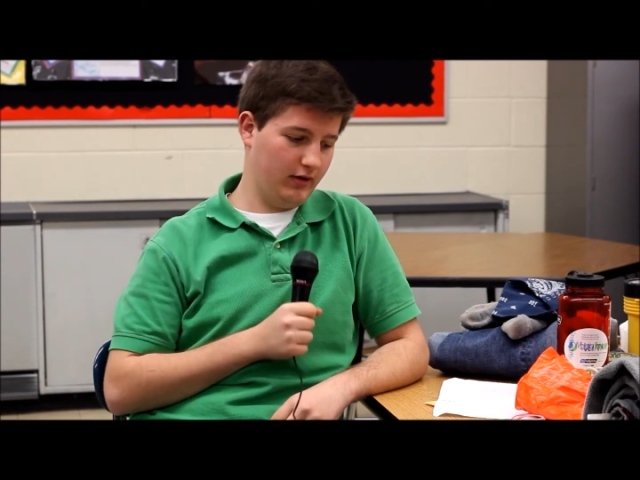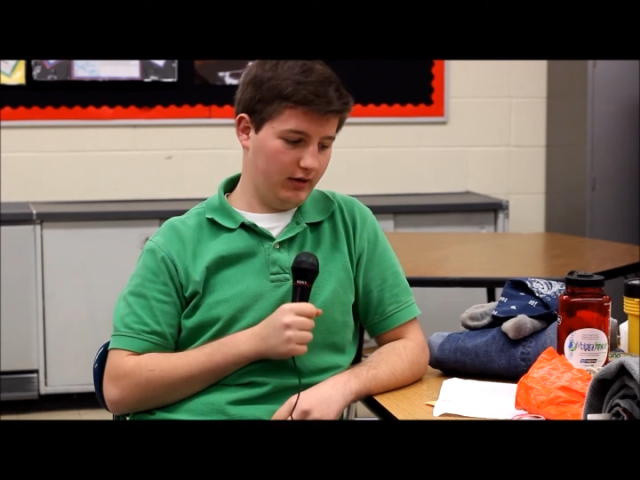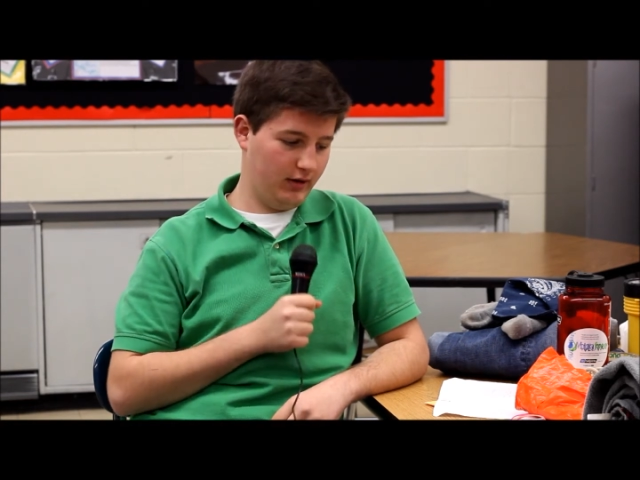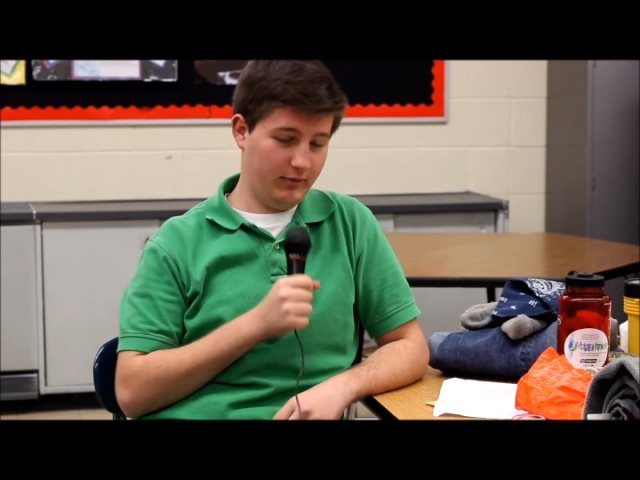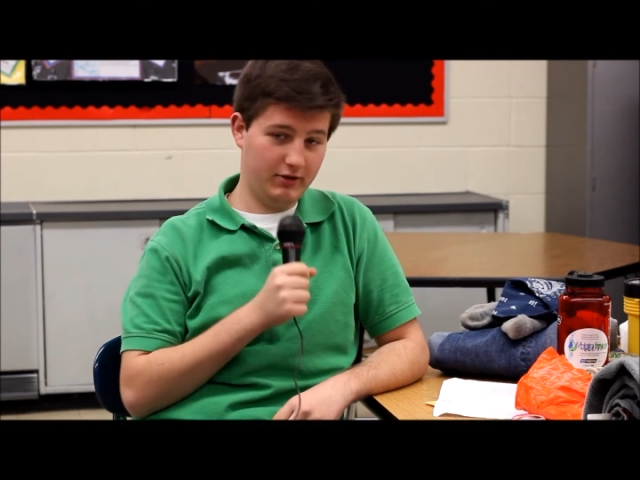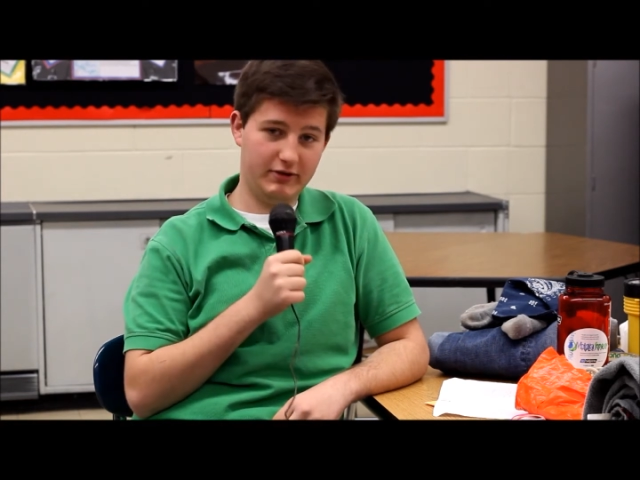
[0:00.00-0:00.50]

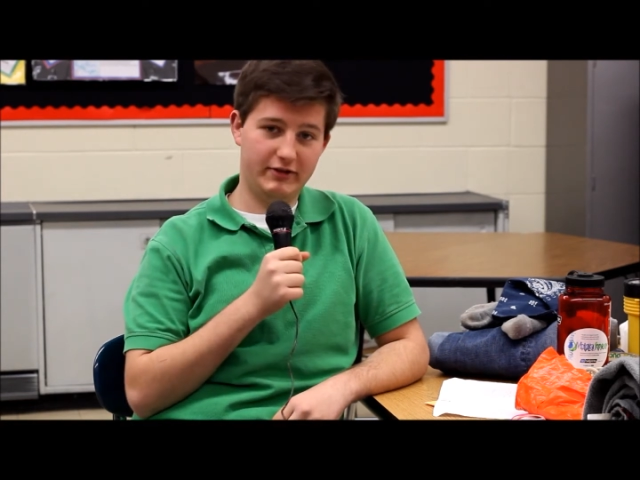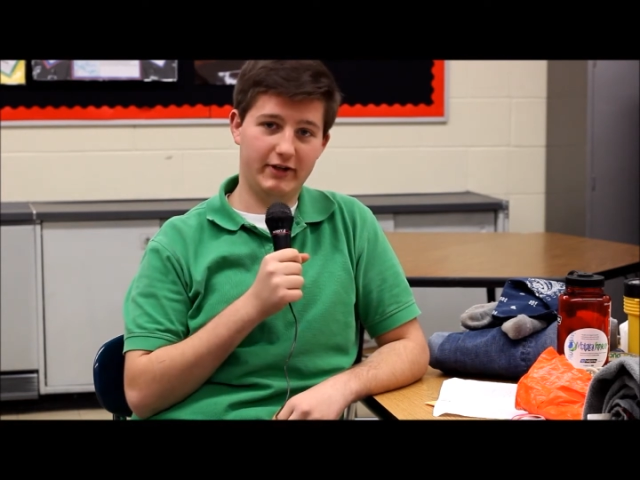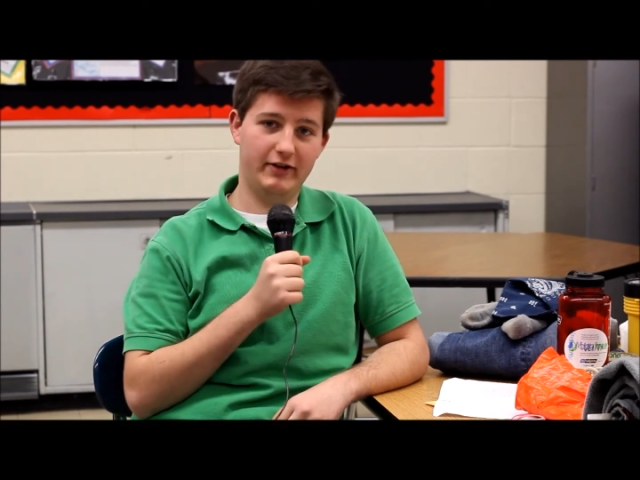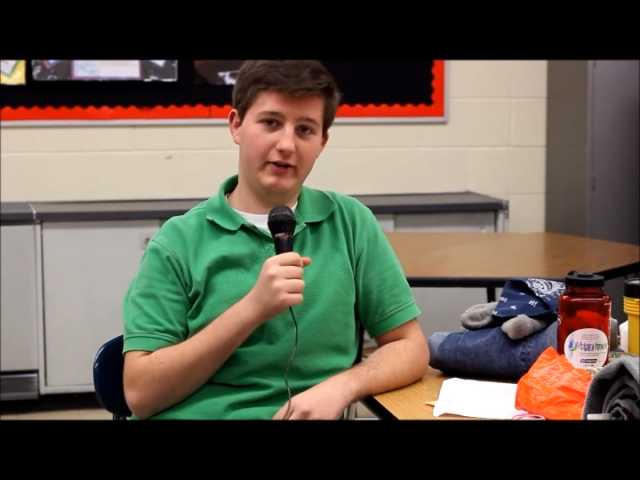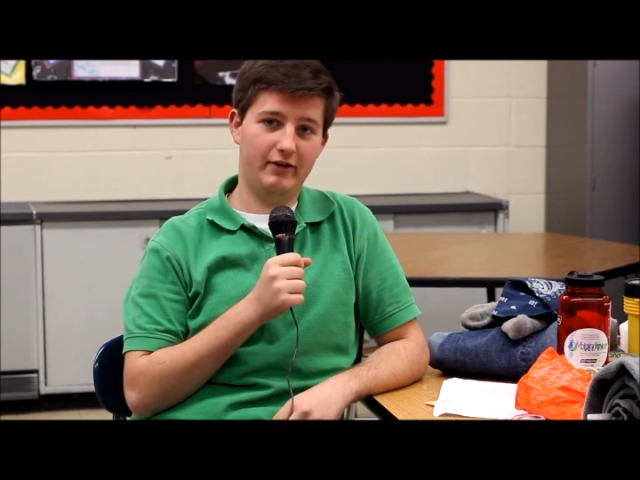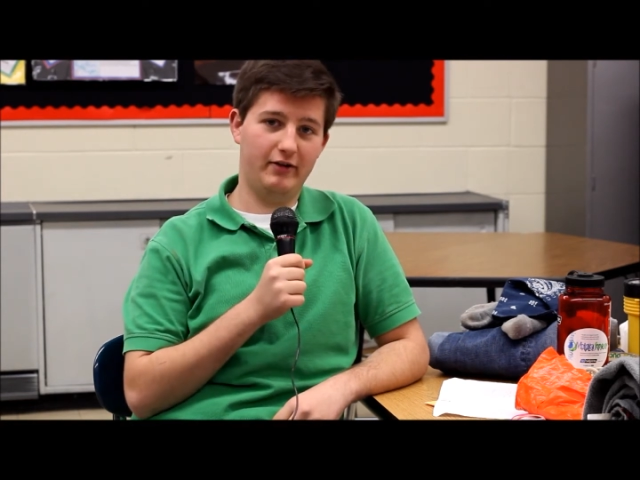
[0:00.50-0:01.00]
Let me just
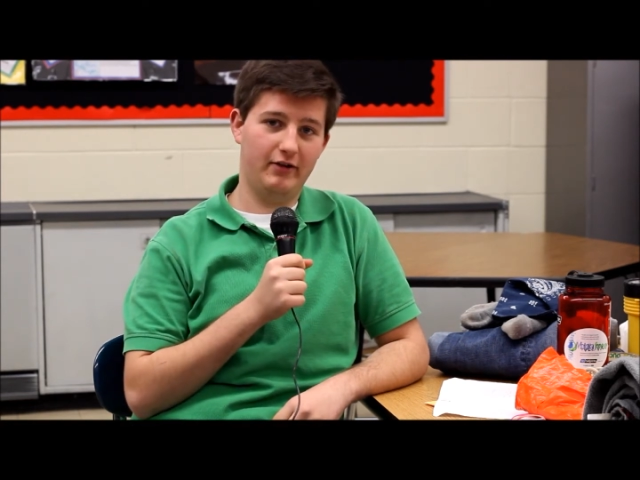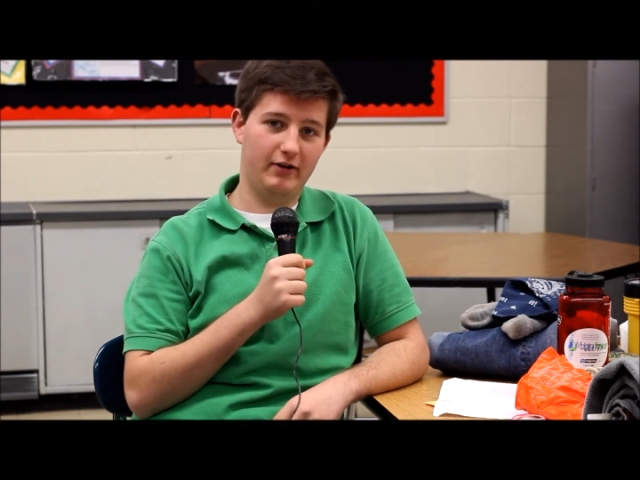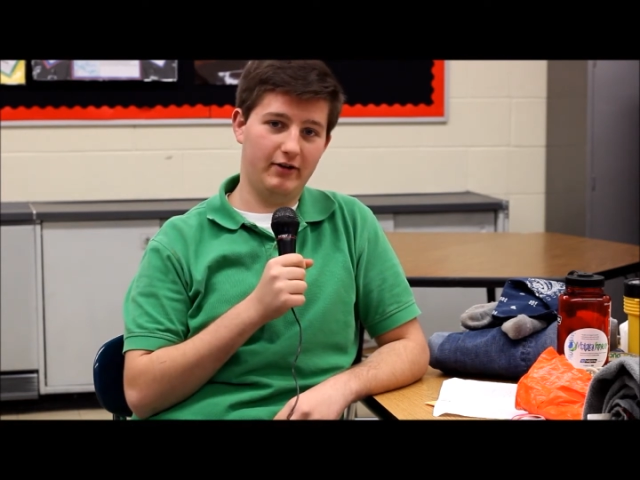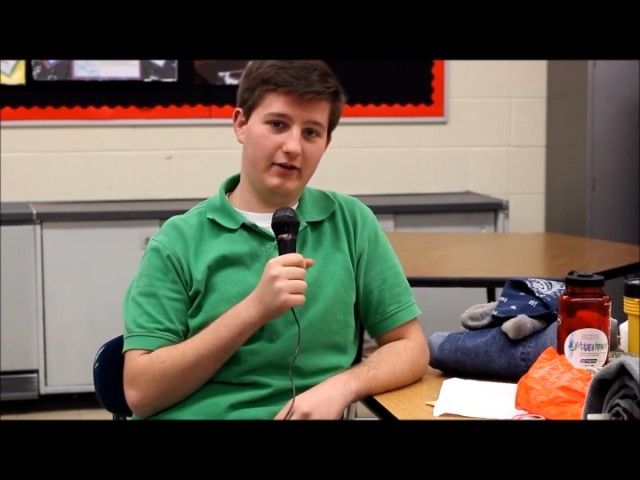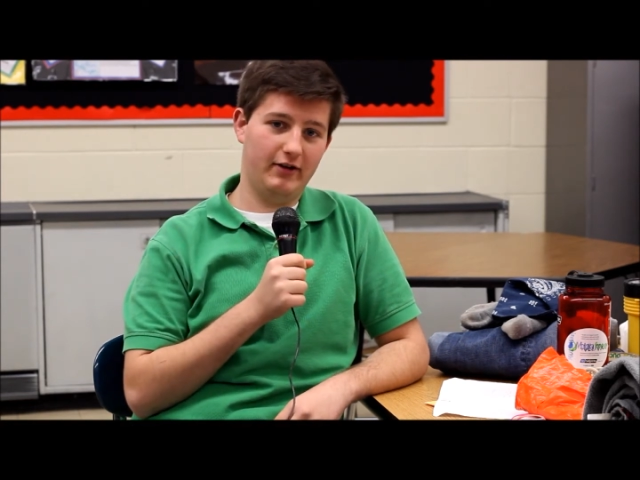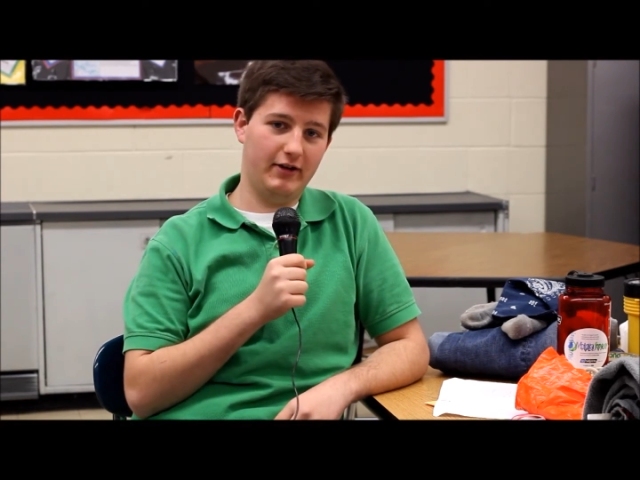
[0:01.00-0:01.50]
say that
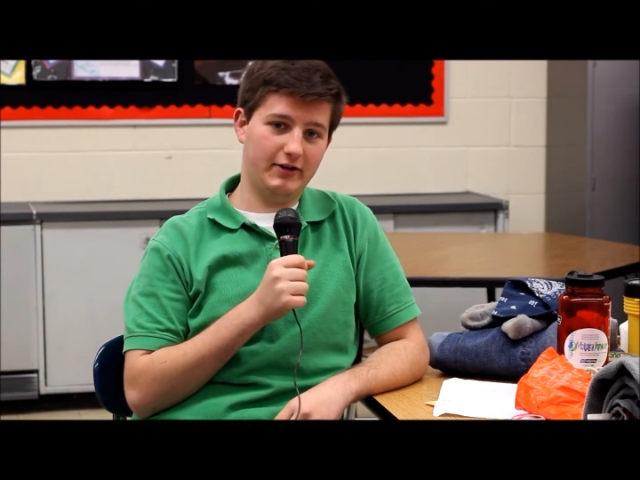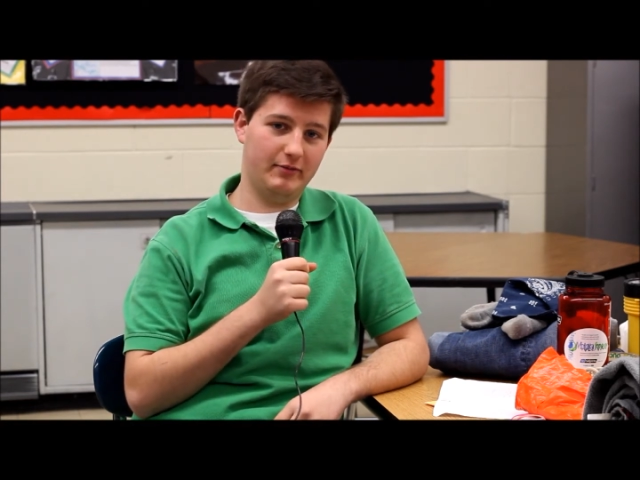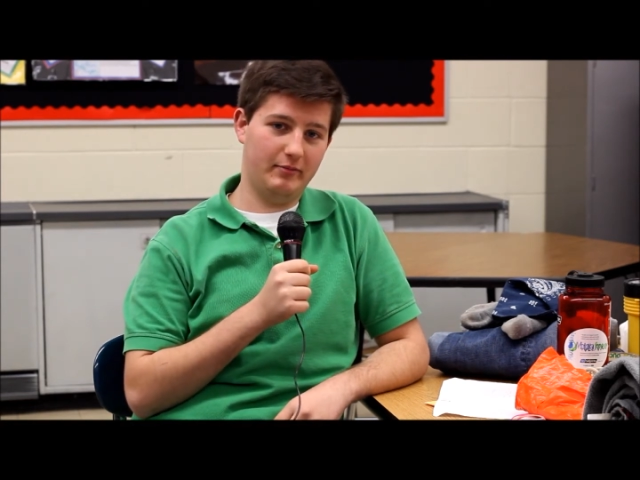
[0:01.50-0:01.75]
as a